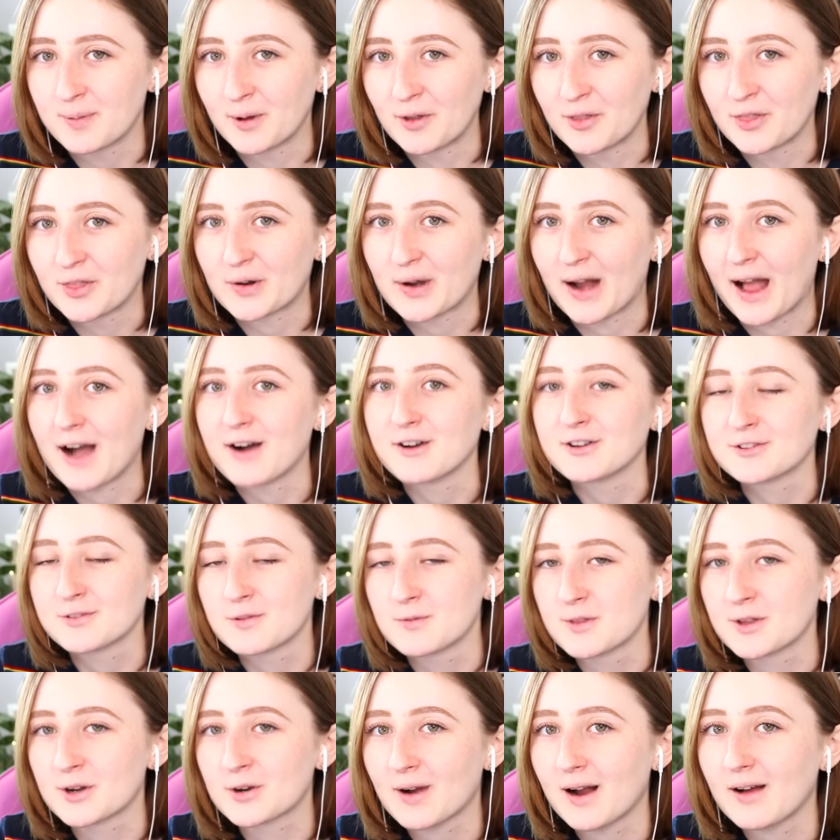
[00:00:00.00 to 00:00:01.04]
build their house
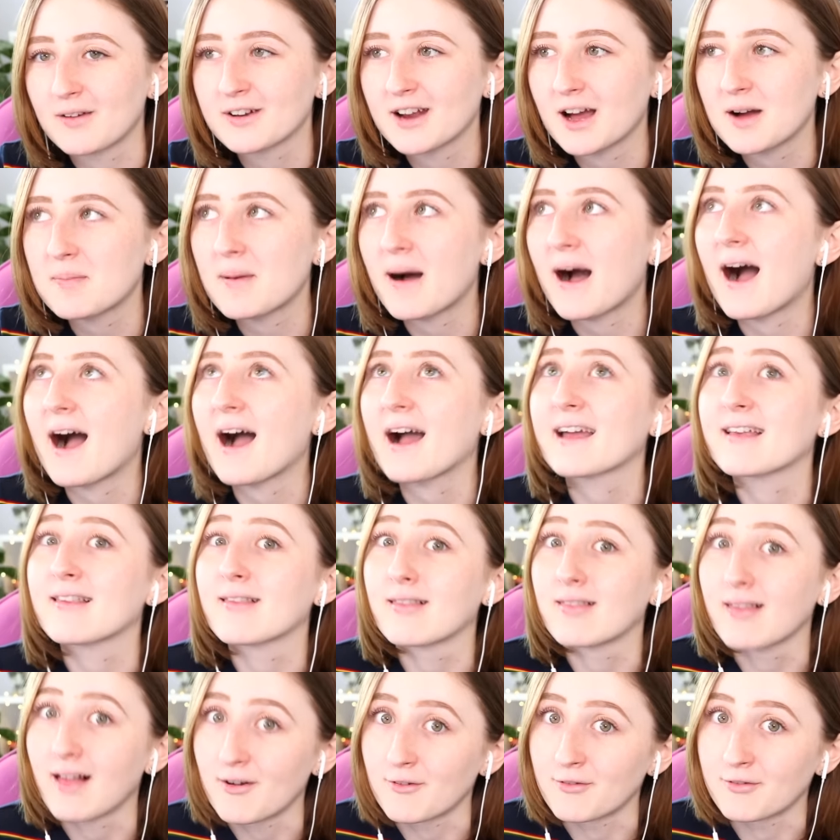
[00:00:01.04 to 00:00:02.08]
from the ground up, I
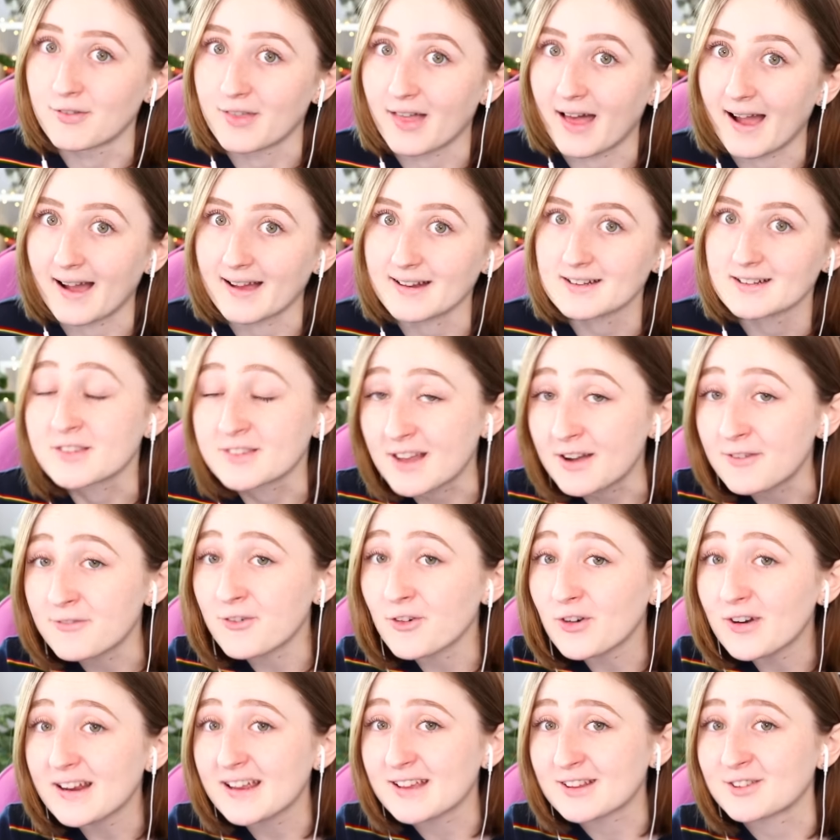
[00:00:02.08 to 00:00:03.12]
love that.
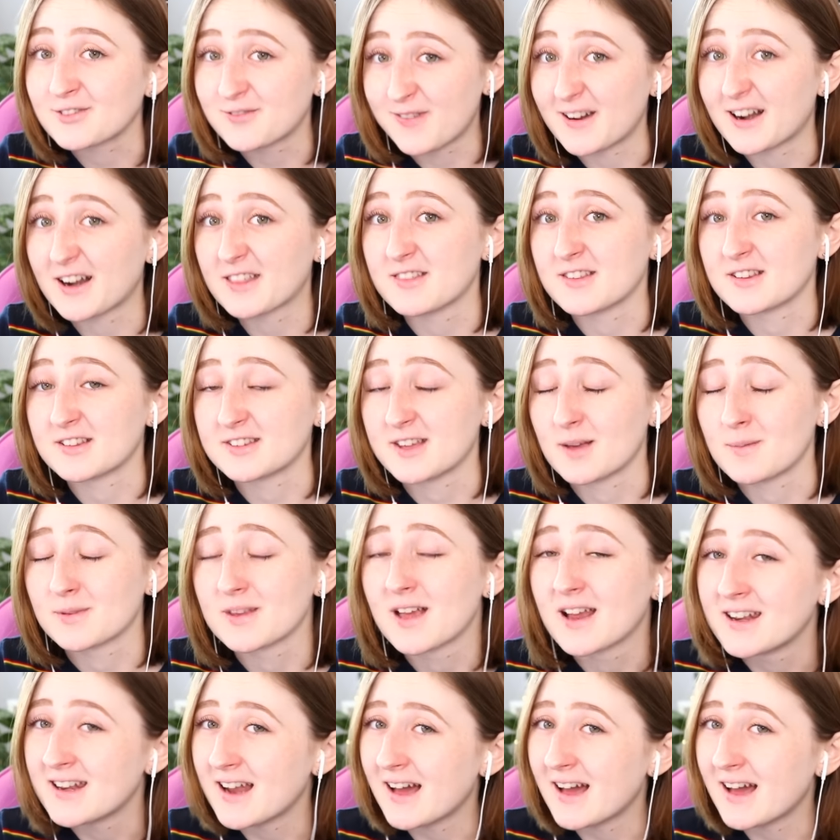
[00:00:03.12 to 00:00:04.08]
Suffering is fun in The Sims.